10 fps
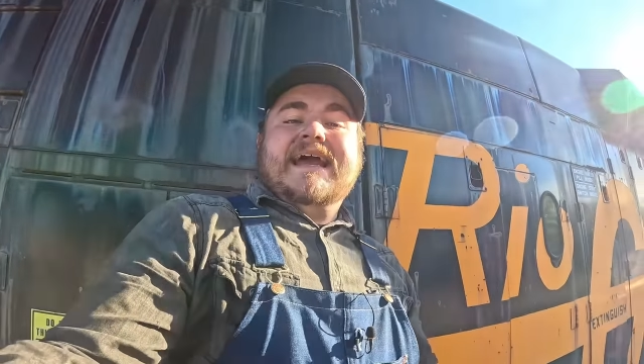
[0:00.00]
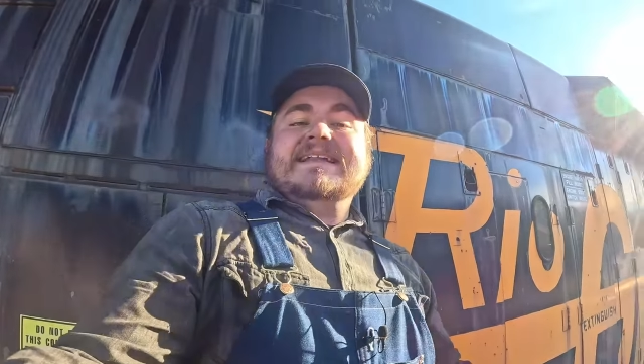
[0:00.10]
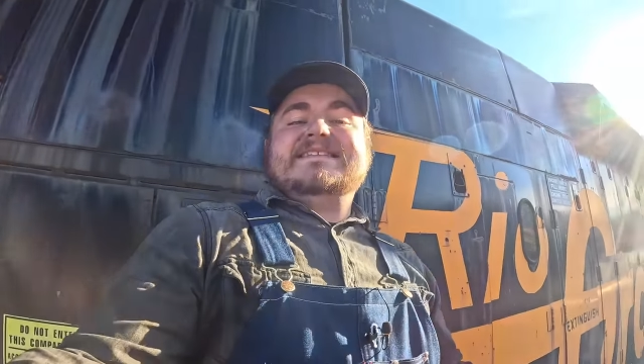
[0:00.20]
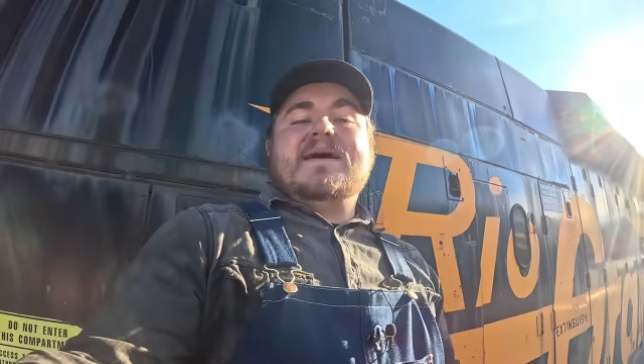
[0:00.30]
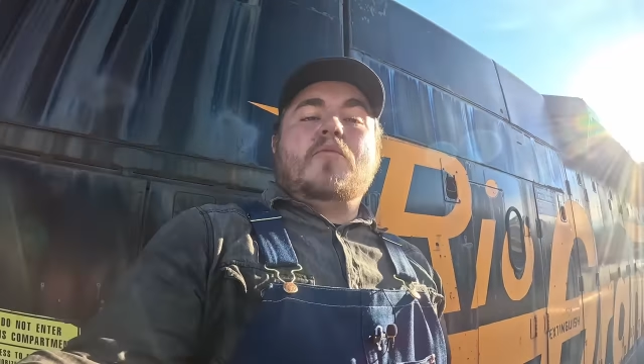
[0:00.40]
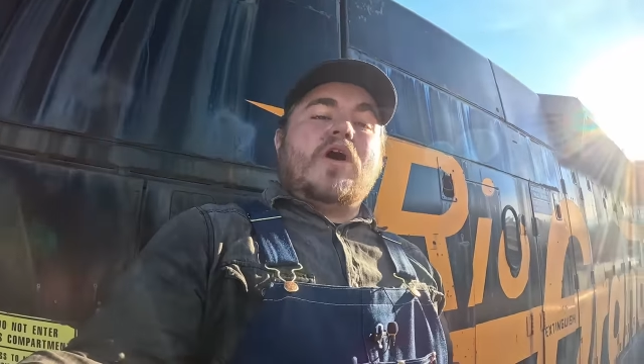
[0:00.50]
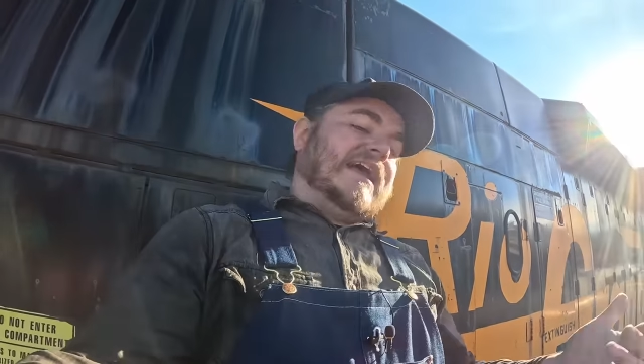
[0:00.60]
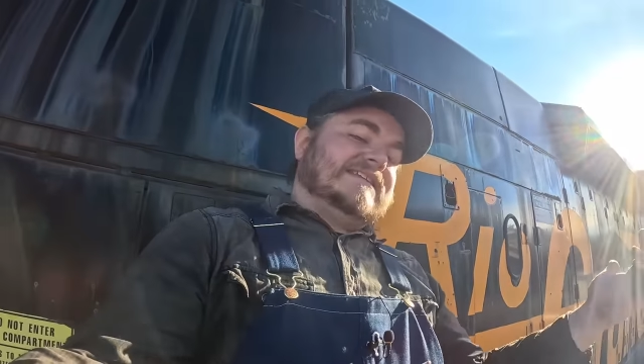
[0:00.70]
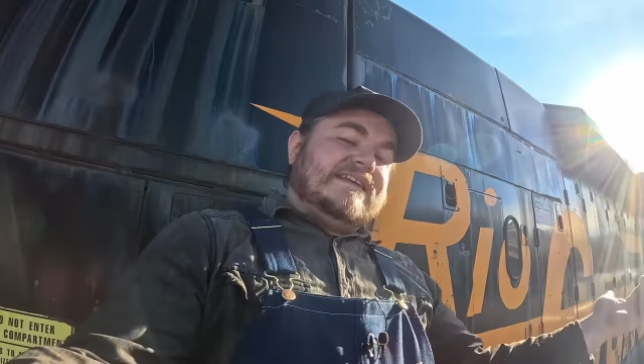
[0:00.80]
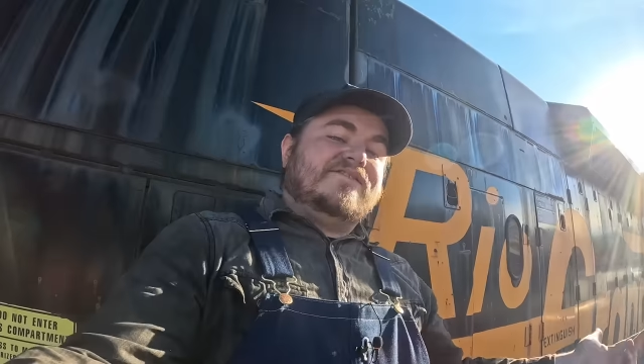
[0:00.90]
and some were
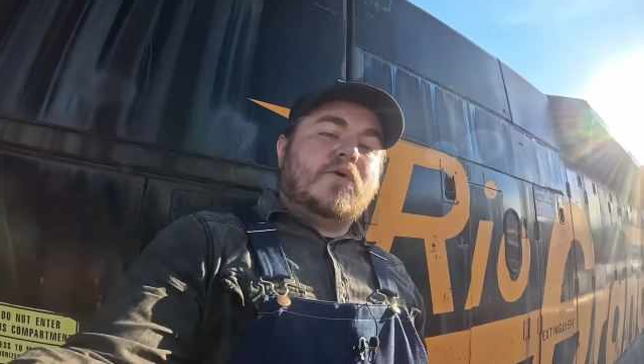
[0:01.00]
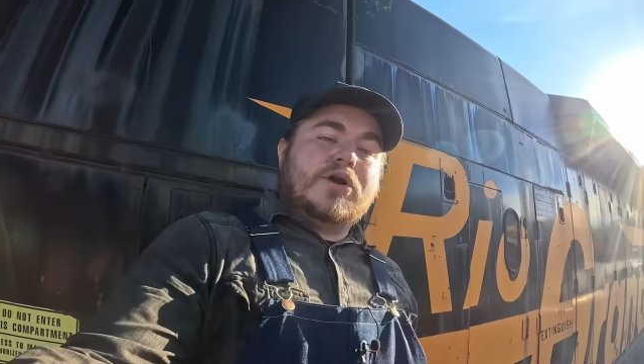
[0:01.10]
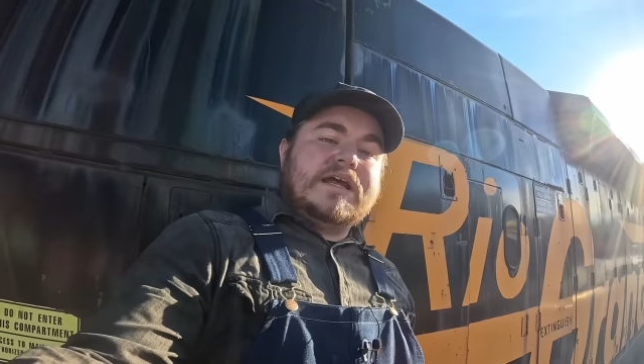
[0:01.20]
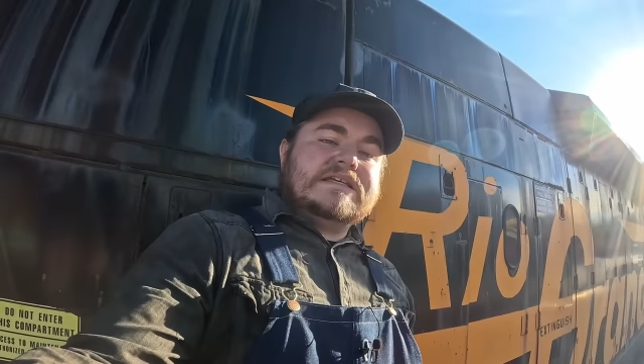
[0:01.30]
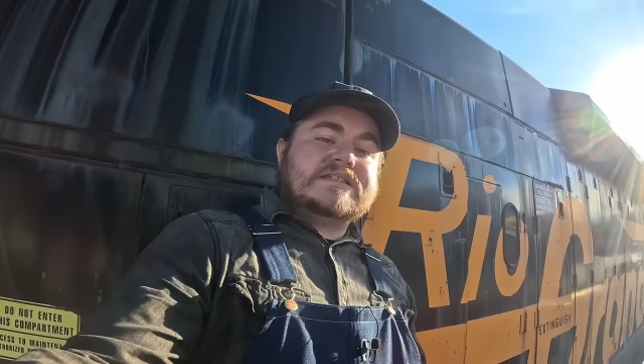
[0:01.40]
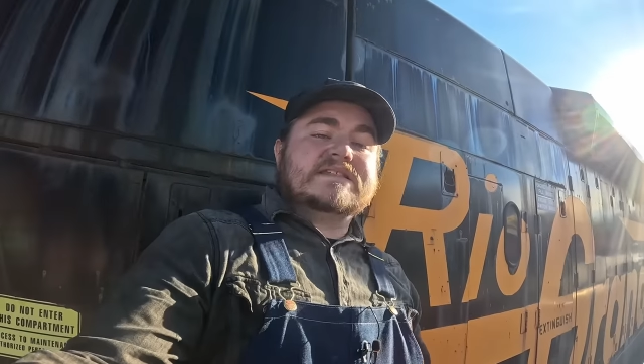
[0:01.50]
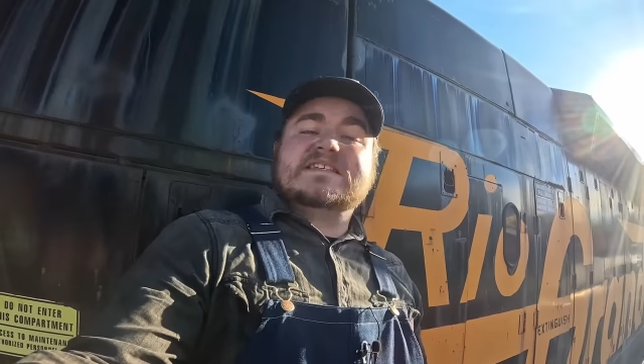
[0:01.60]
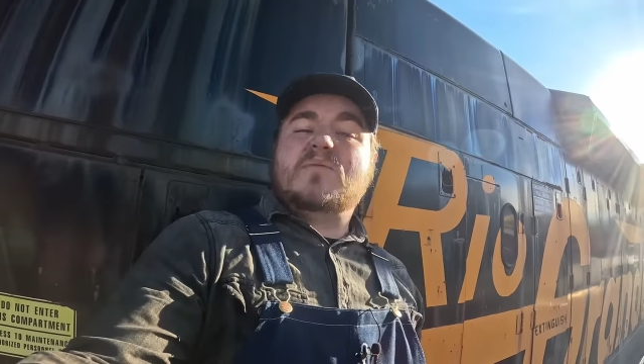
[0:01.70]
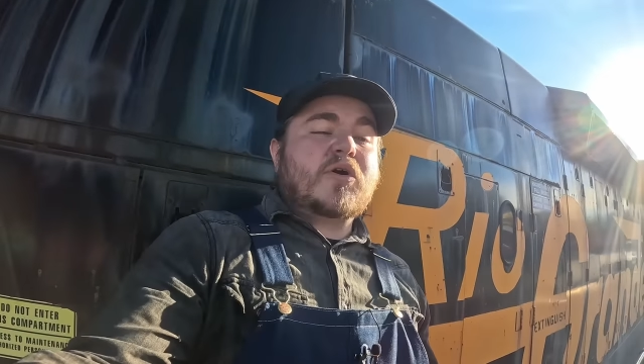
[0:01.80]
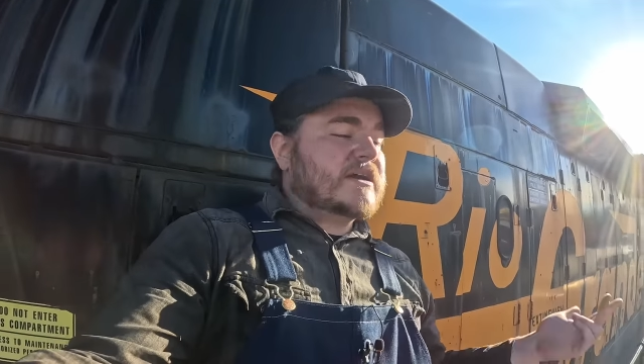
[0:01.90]
SD40s and
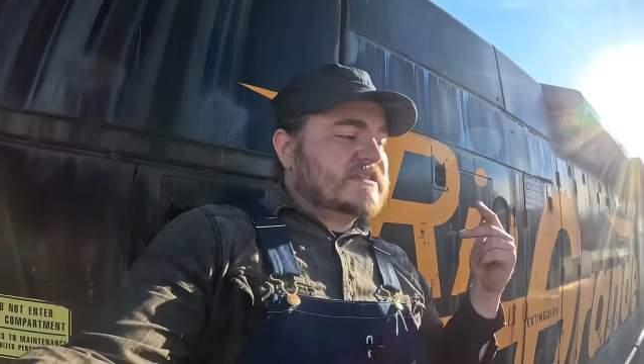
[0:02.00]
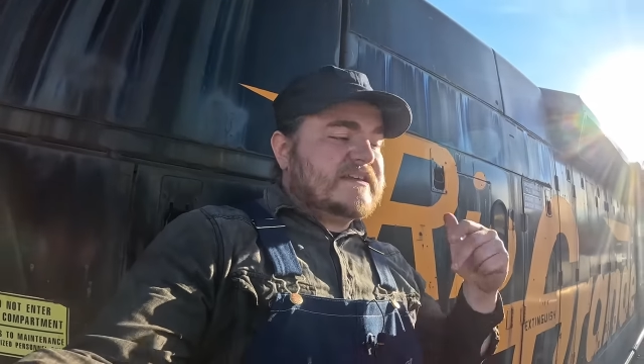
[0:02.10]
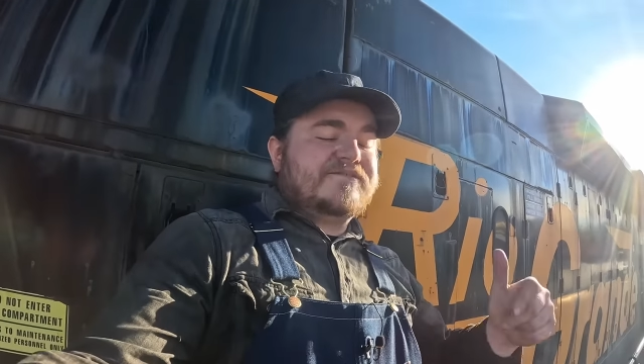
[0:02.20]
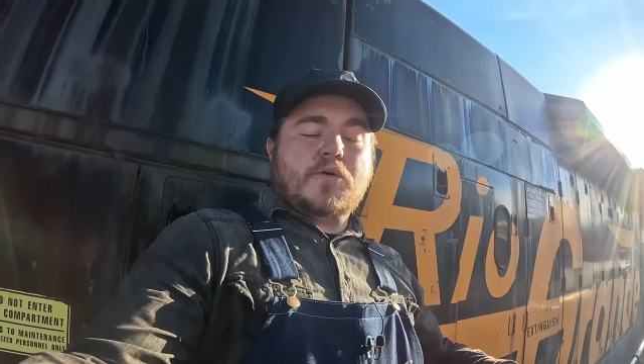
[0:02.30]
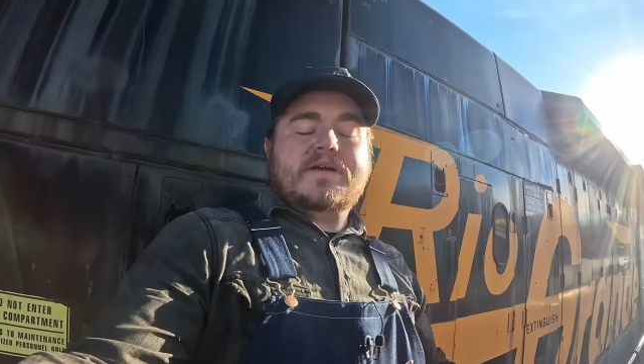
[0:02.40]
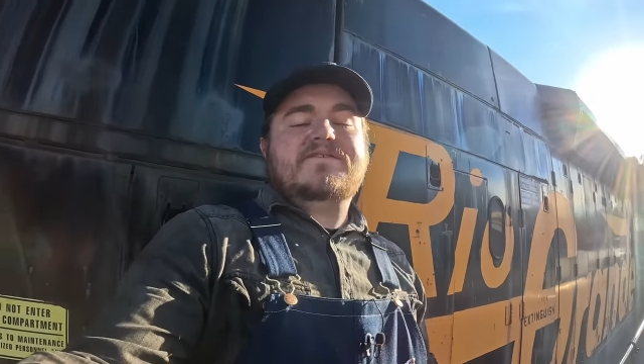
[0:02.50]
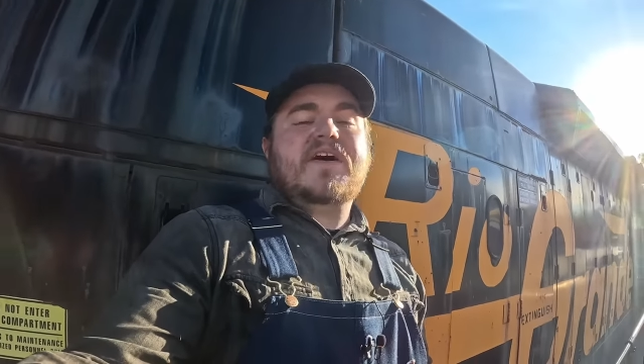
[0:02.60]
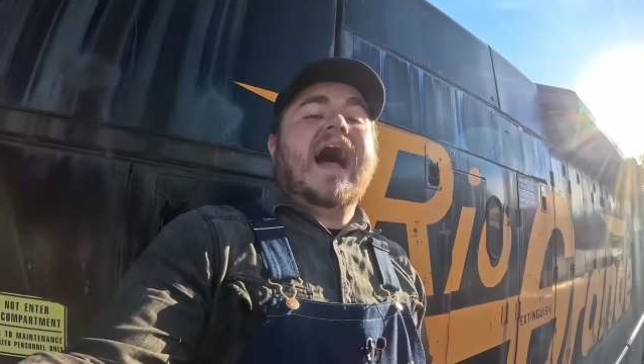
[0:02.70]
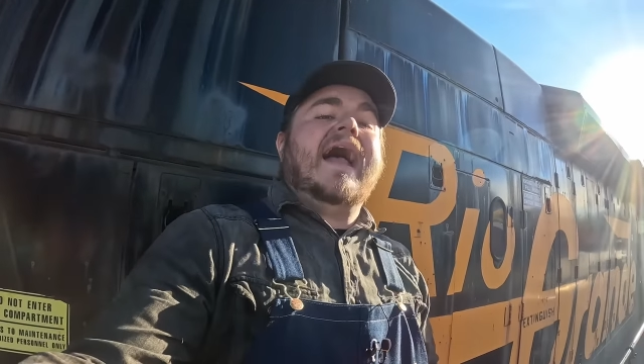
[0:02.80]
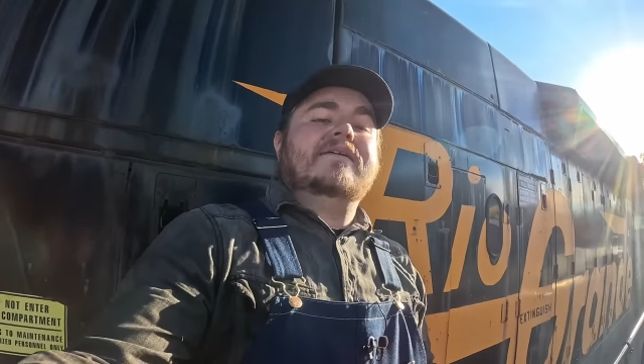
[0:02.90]
some were
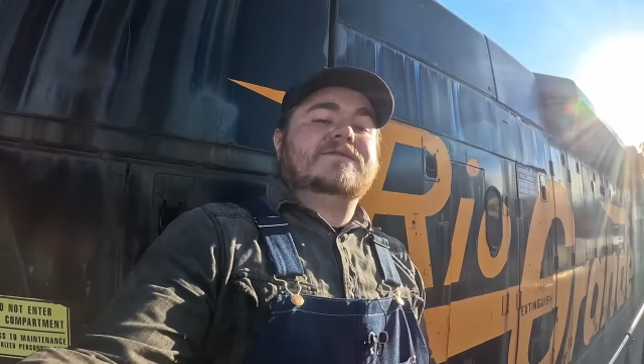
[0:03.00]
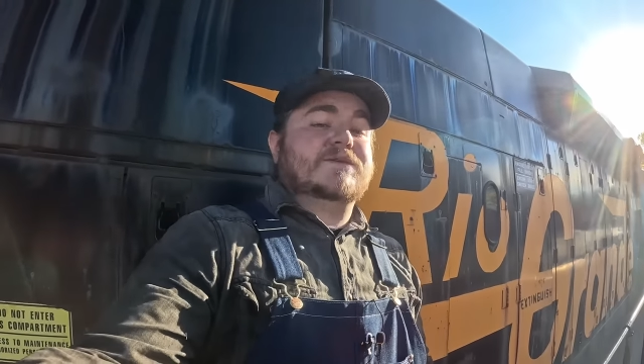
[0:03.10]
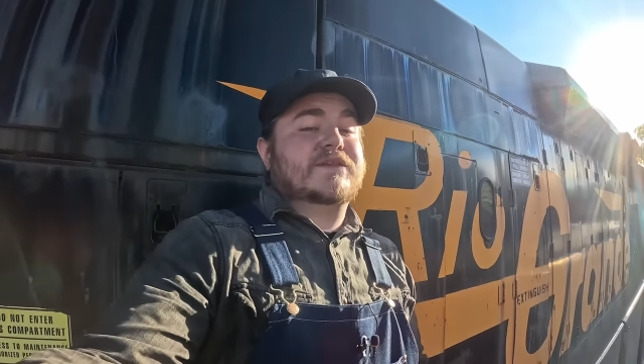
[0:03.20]
SD45s